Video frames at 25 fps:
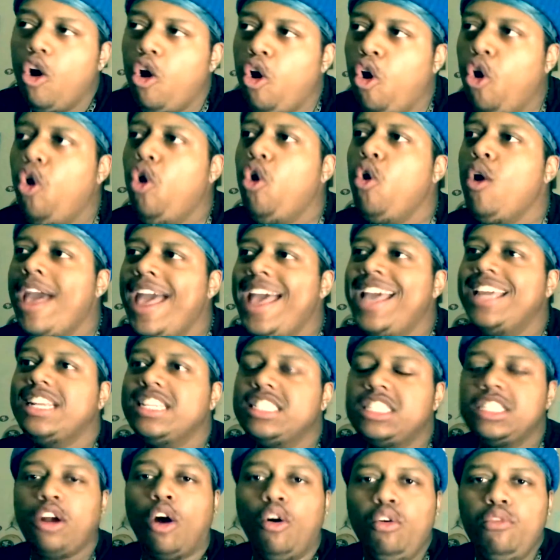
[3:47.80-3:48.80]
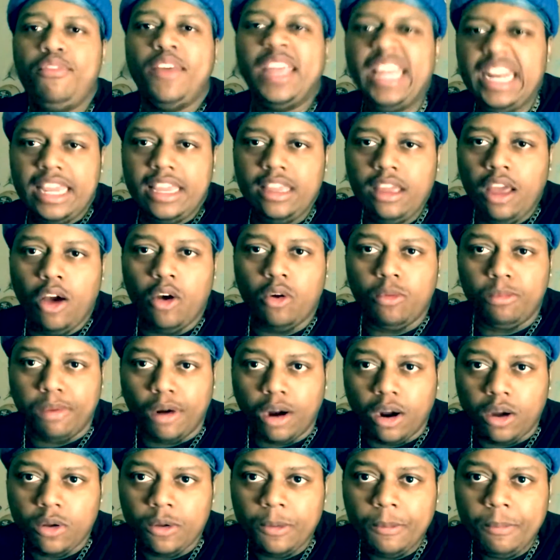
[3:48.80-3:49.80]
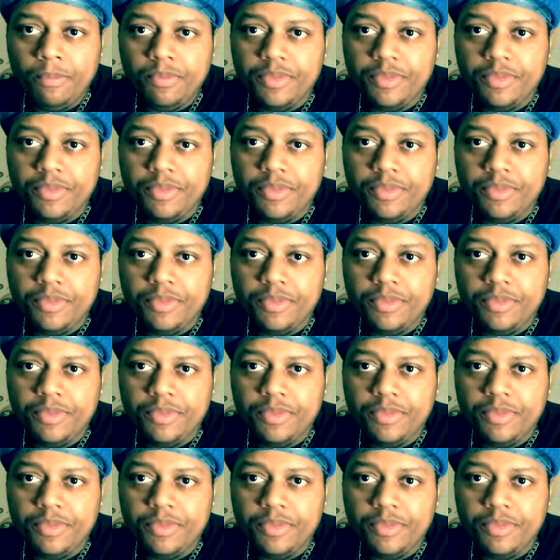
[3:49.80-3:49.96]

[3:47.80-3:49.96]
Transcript: Who edited your video, bro?